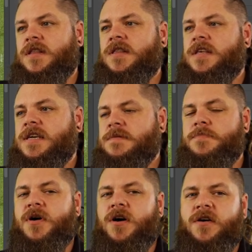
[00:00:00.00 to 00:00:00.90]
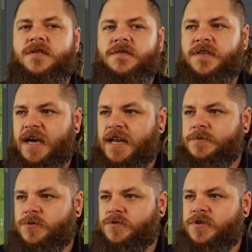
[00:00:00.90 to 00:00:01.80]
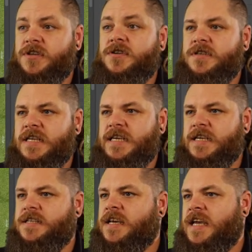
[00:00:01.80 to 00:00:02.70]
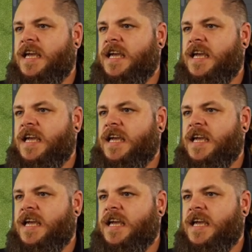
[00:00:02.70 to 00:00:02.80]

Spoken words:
the part of the animal that you need.